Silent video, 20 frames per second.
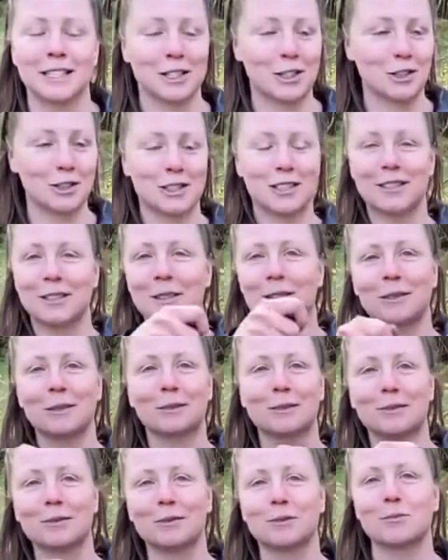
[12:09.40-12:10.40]
And you just
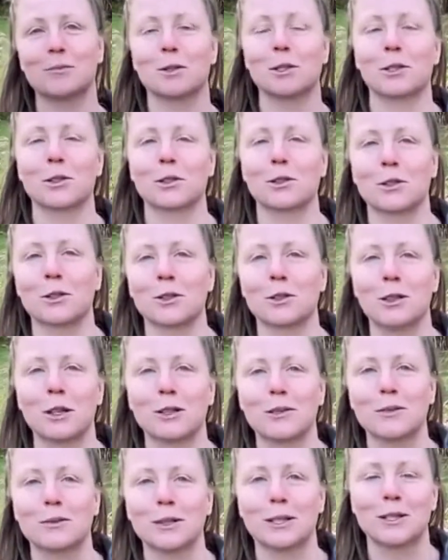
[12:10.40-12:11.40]
put your sock
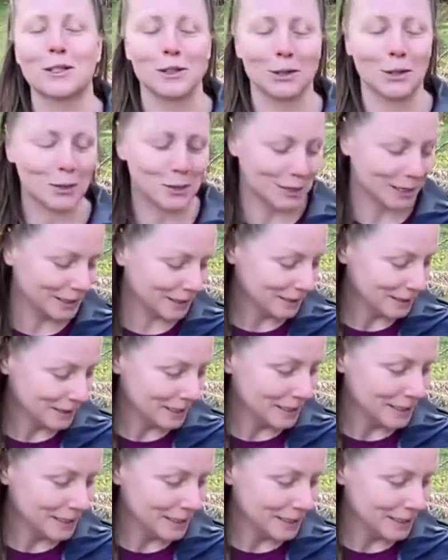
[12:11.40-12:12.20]
round with the salts in it.